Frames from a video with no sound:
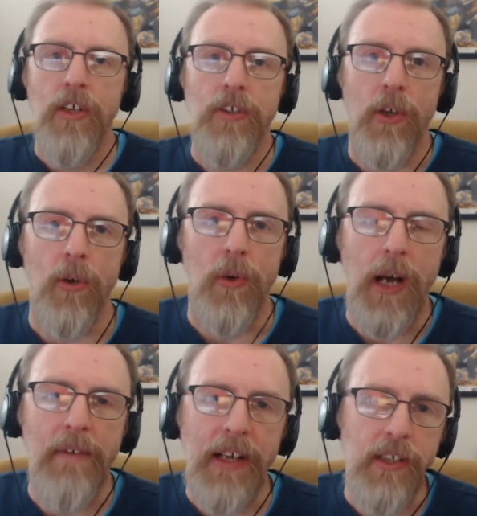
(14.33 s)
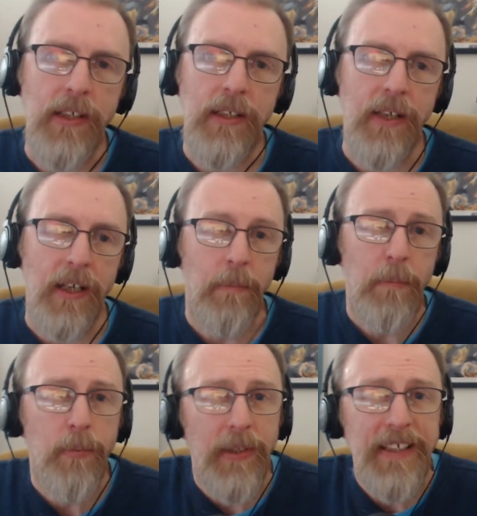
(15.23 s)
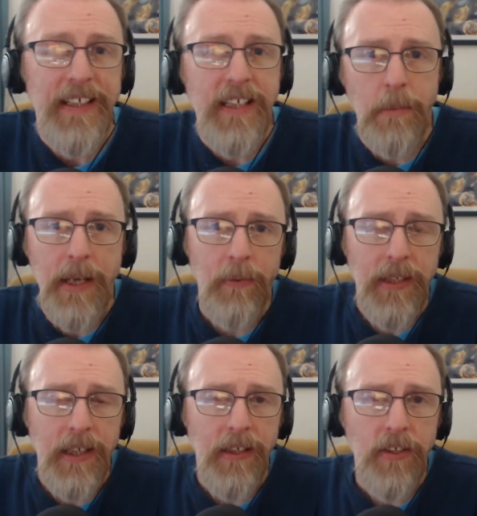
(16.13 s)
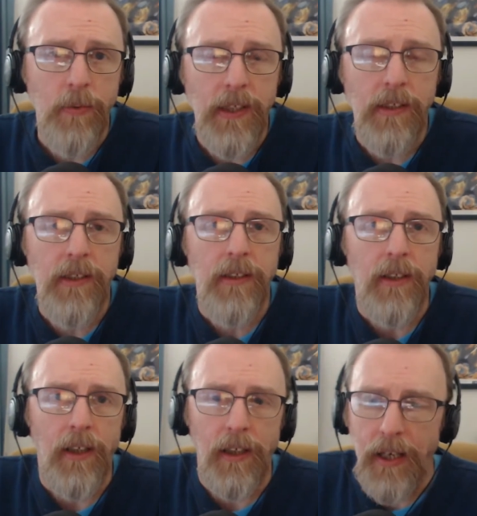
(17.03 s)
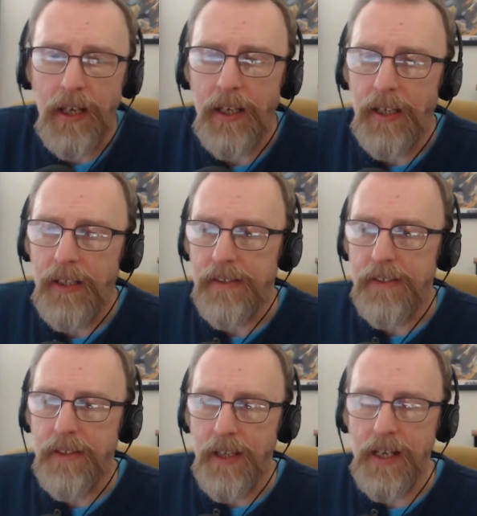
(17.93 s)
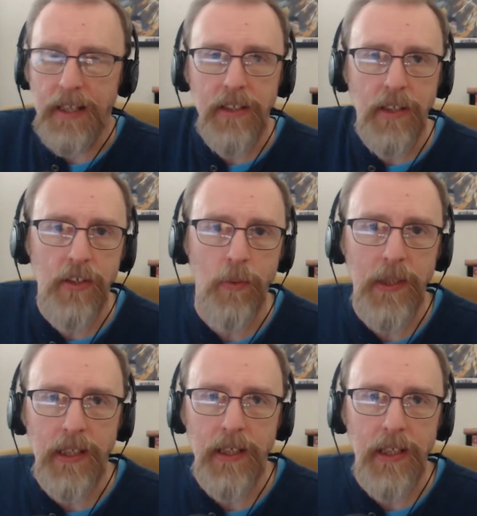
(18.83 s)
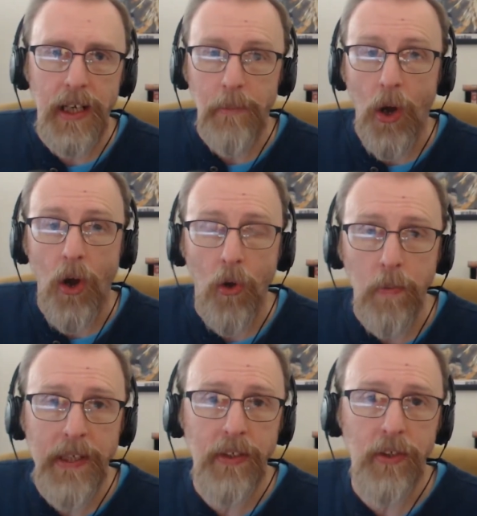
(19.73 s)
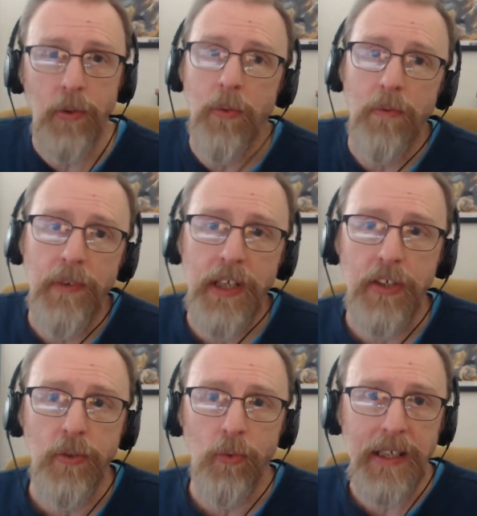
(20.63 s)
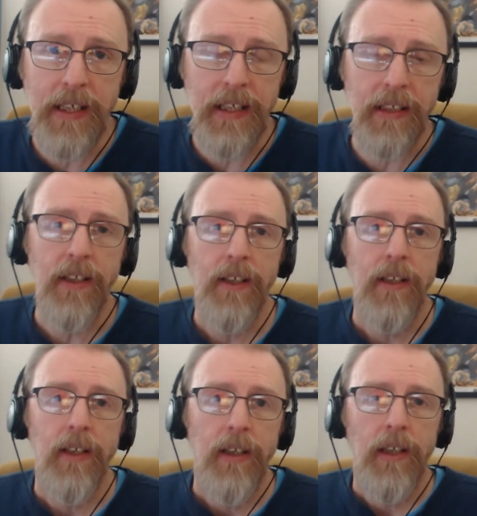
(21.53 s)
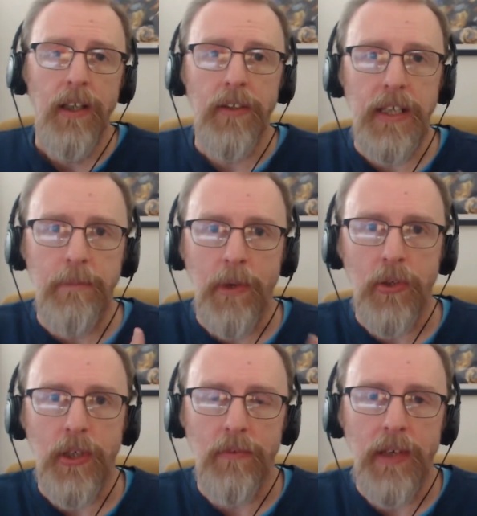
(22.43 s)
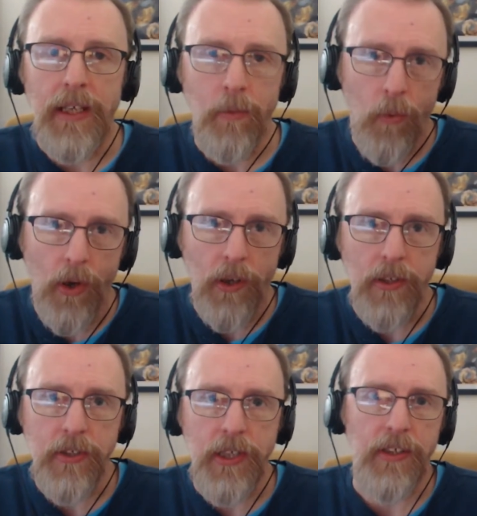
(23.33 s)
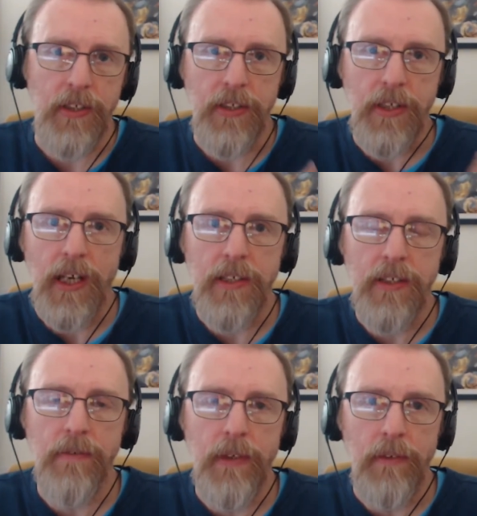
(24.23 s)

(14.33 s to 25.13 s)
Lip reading: so I've actually done a pretty decent amount of reading this week, and heading into this weekend, I'm hoping to finish reading The Motion of Light and Water, Sex and Science